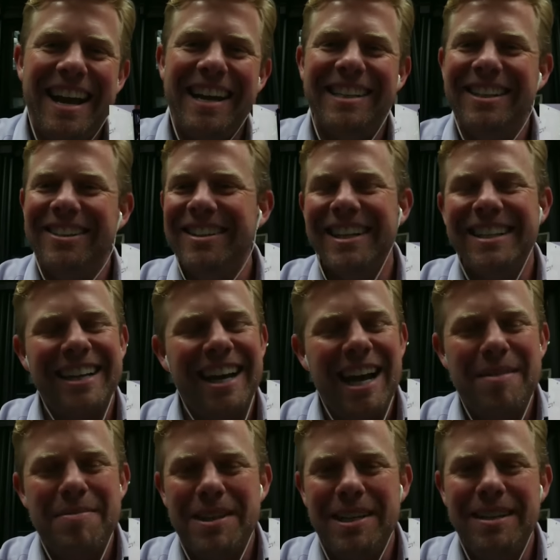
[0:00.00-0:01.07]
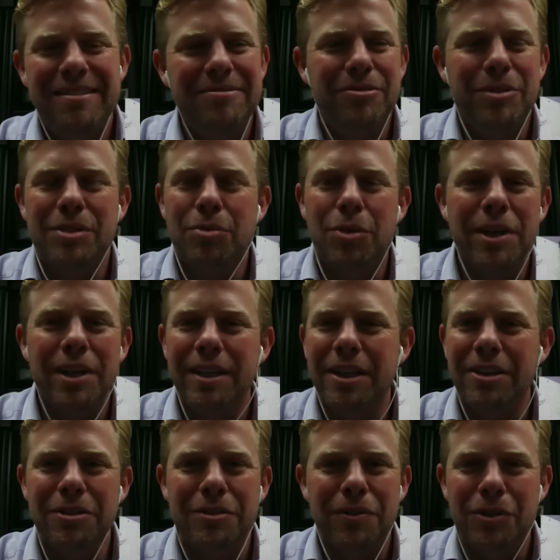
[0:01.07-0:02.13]
And during that time, he was Rookie of the
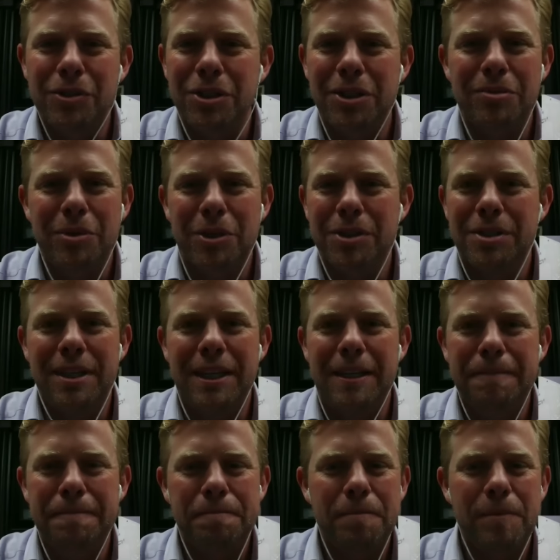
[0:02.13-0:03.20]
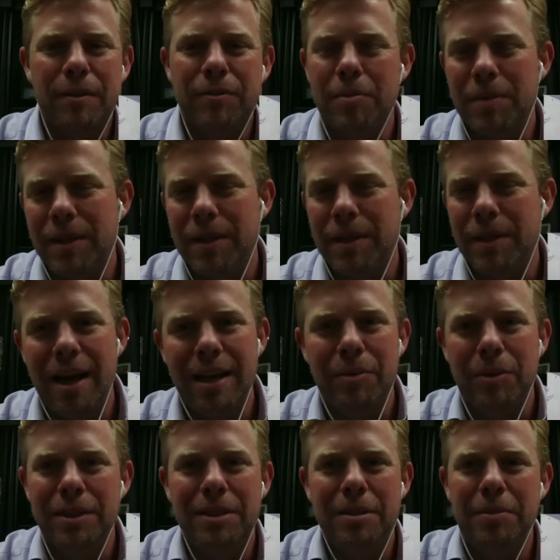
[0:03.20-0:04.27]
Year his first year in real estate. From then on, he
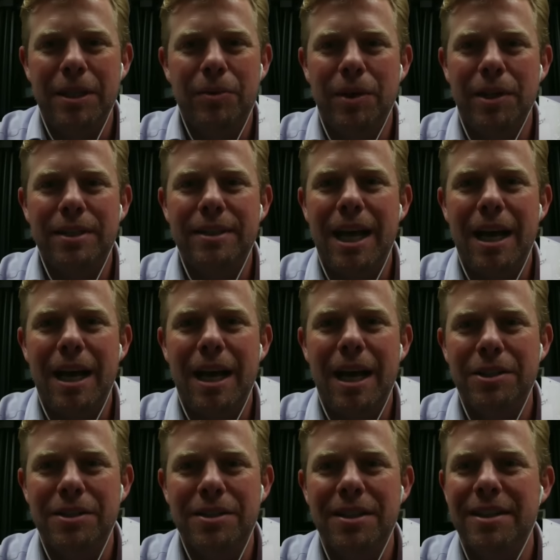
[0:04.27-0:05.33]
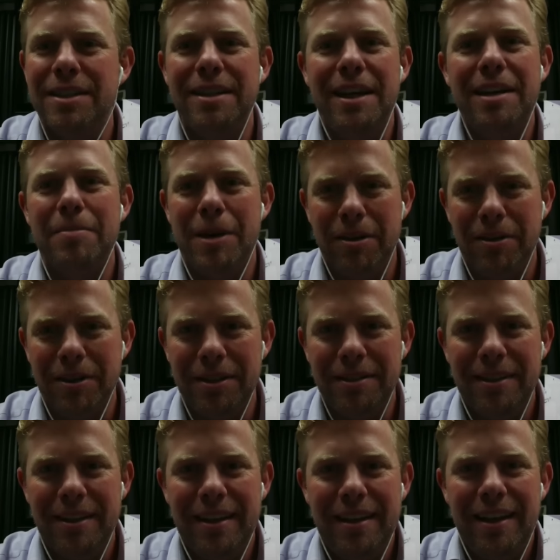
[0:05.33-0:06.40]
went to being one of the top agents in the state of Maryland.
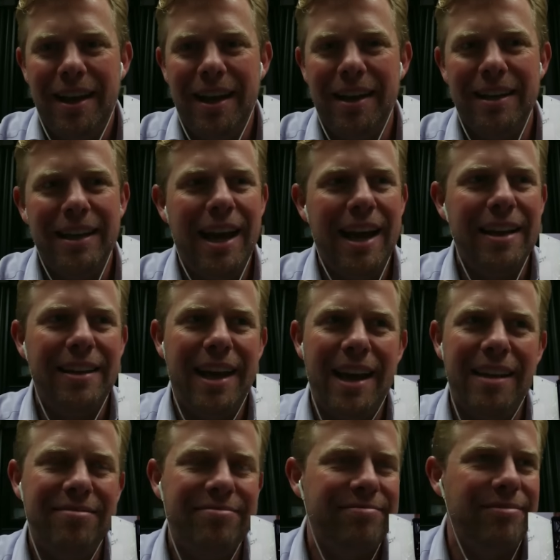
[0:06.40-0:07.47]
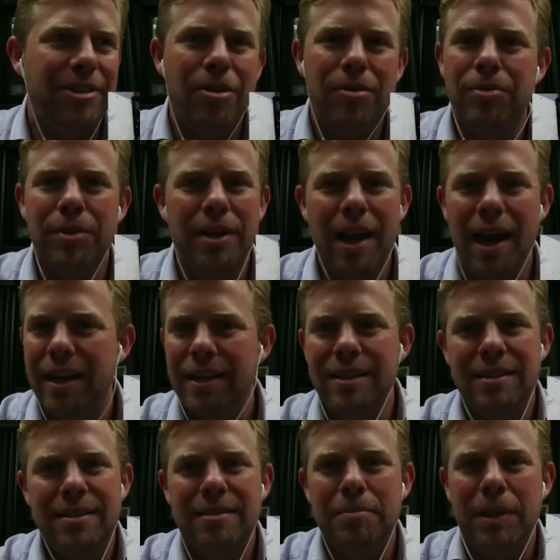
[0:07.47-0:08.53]
And he had that all through the
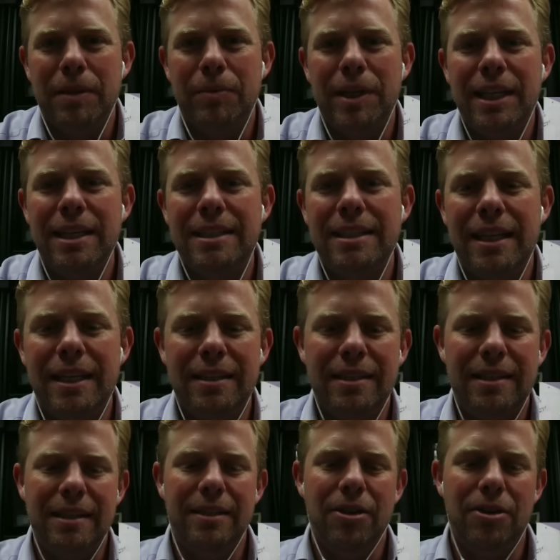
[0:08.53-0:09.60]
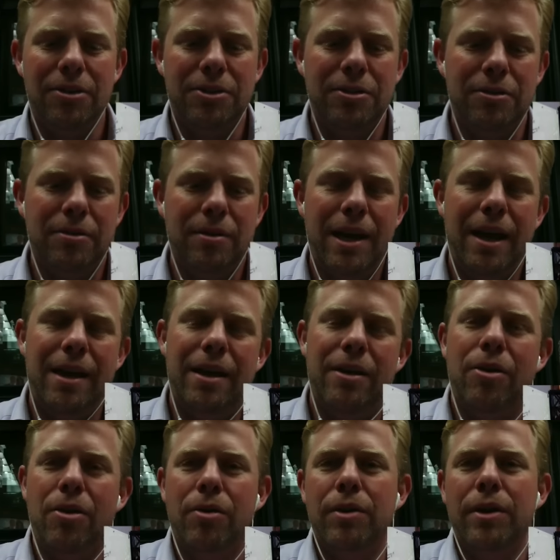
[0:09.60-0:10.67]
90s. But when he did it, he also
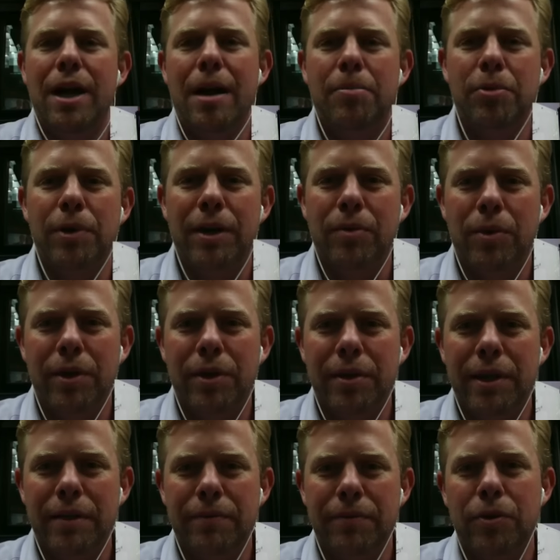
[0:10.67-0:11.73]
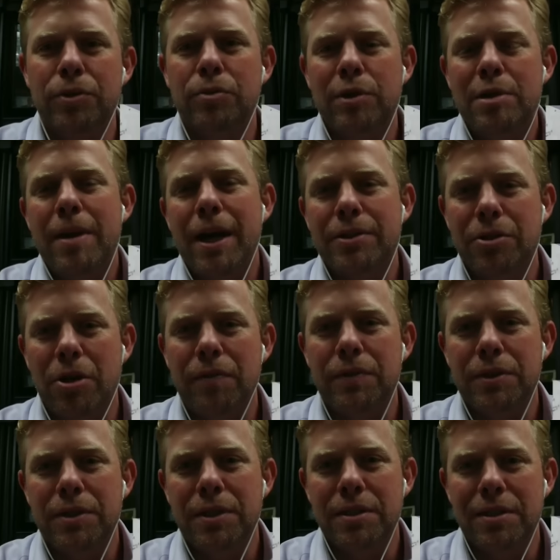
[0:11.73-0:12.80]
had owned and operated one of the first REMAX
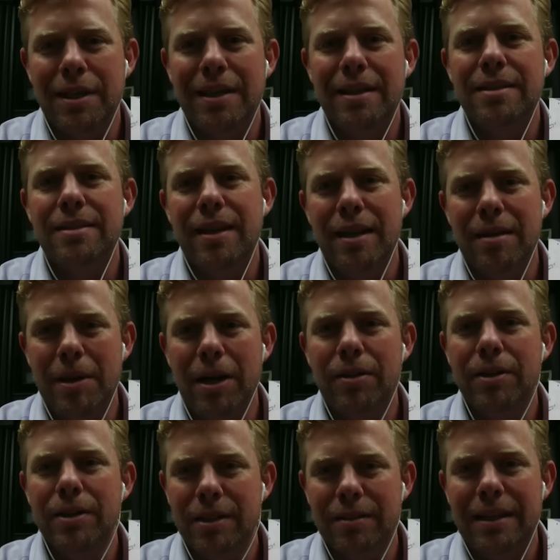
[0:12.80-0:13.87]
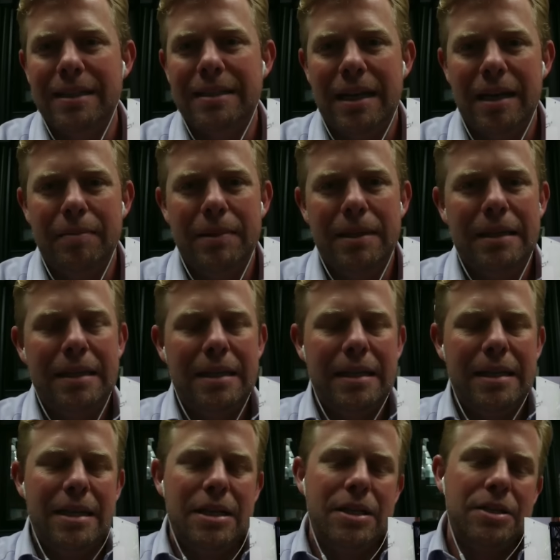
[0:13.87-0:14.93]
offices in the state of Maryland during that time.
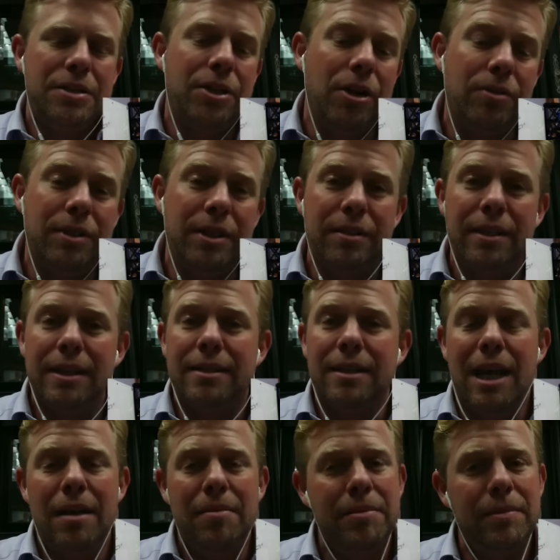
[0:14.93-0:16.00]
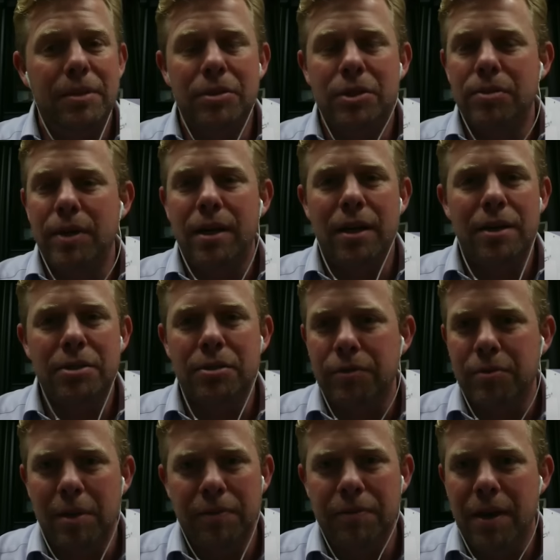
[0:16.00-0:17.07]
So during that time, it was straight hustle
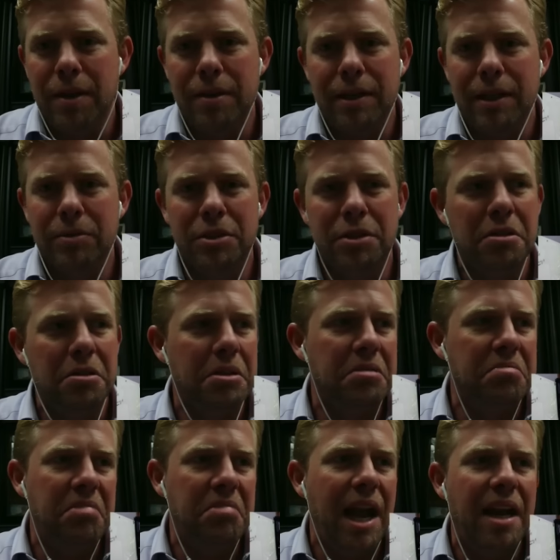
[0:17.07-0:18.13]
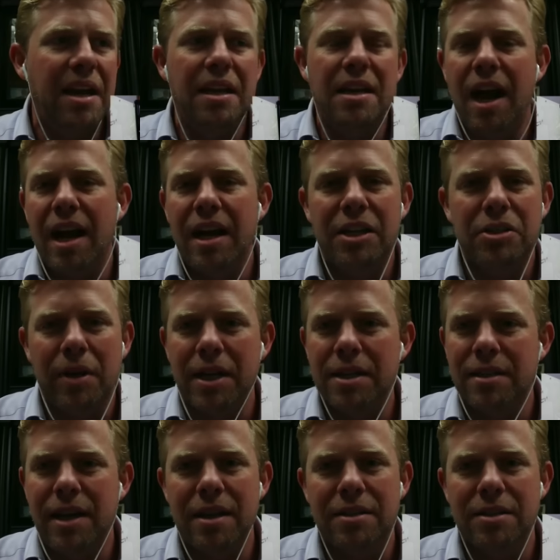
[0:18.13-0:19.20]
for my father. He was doing 80, 90
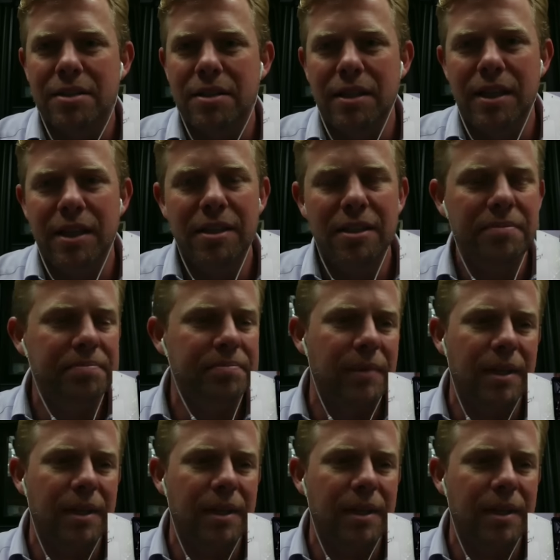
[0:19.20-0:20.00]
transactions a year.